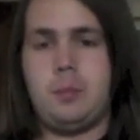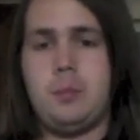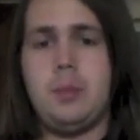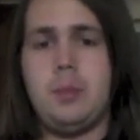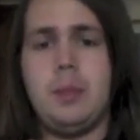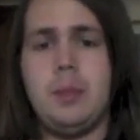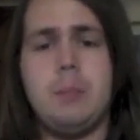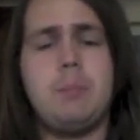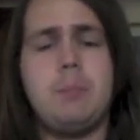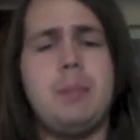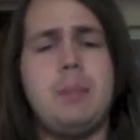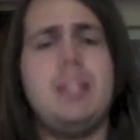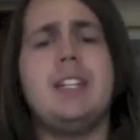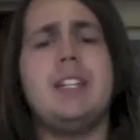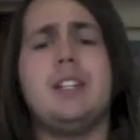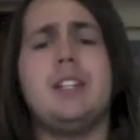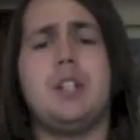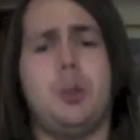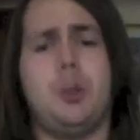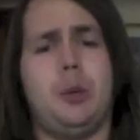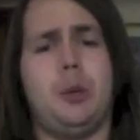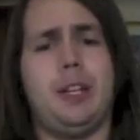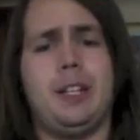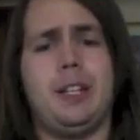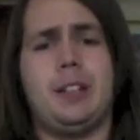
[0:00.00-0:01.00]
Bean
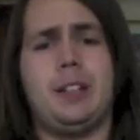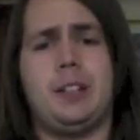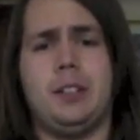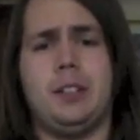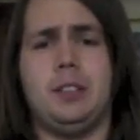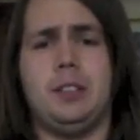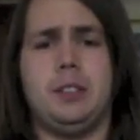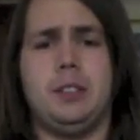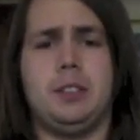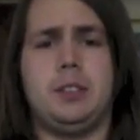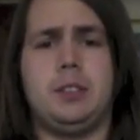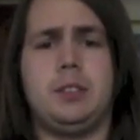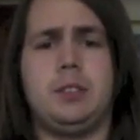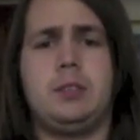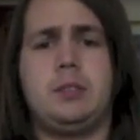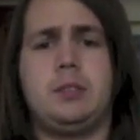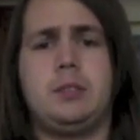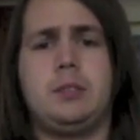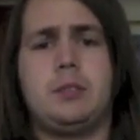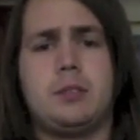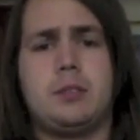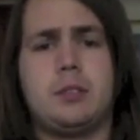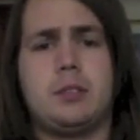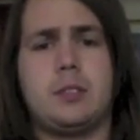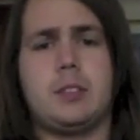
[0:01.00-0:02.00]
doing it, because
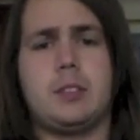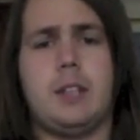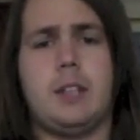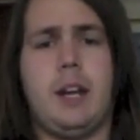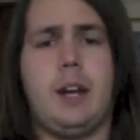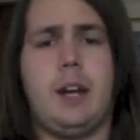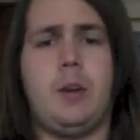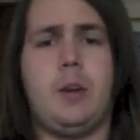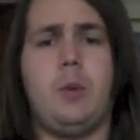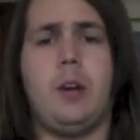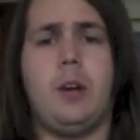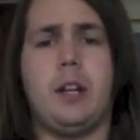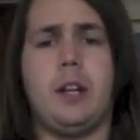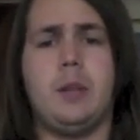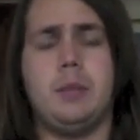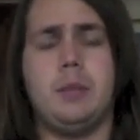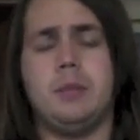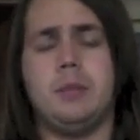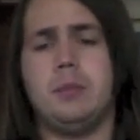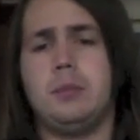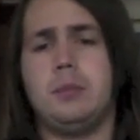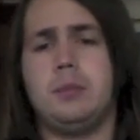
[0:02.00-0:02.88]
I don't want him